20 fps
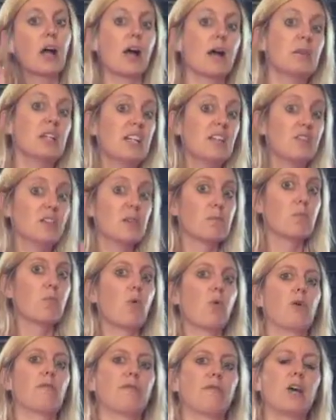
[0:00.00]
even
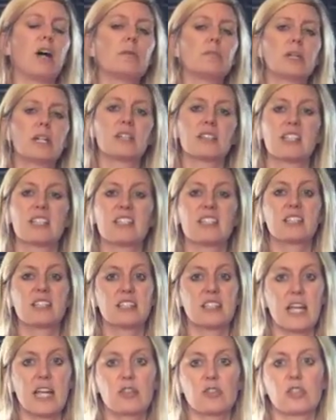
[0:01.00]
more fun because it's
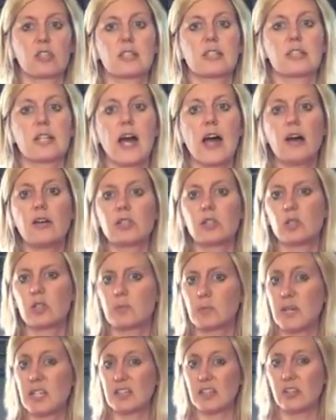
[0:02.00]
station style. So it's
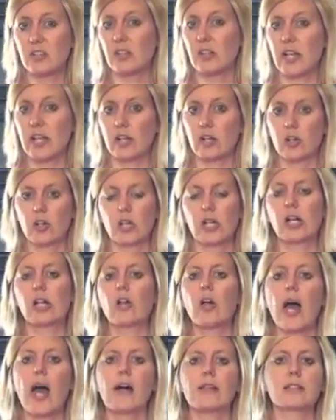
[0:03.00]
basically like a cooking
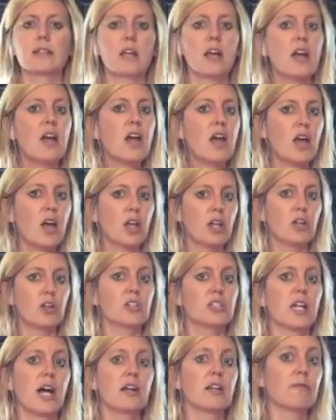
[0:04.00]
class. You're
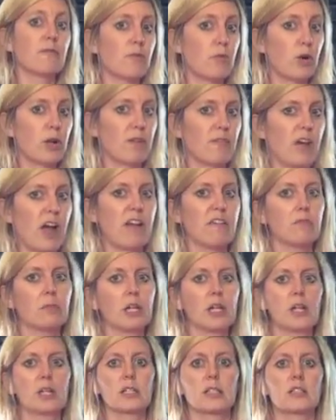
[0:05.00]
done in 45
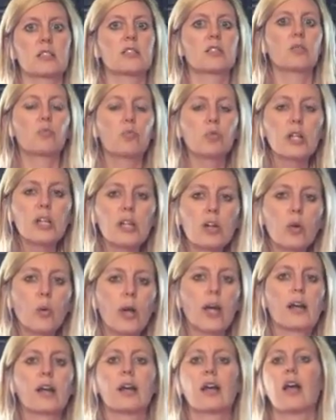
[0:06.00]
minutes. It's really
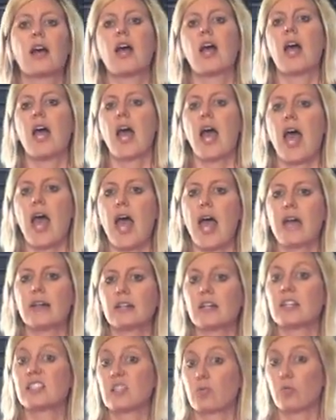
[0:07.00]
quick and
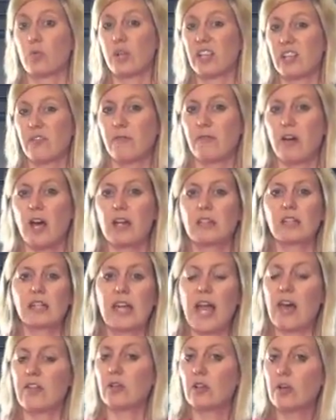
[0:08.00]
it's really fun.
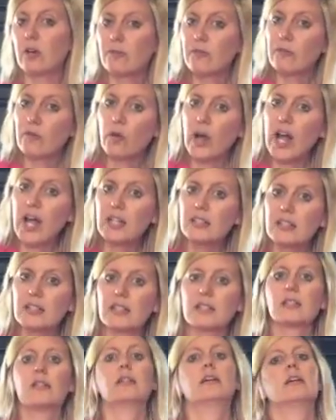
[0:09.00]
Gather your
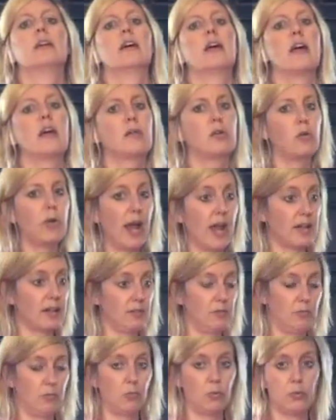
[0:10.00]
friends,
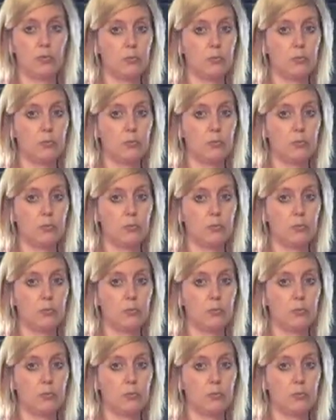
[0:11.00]
we'll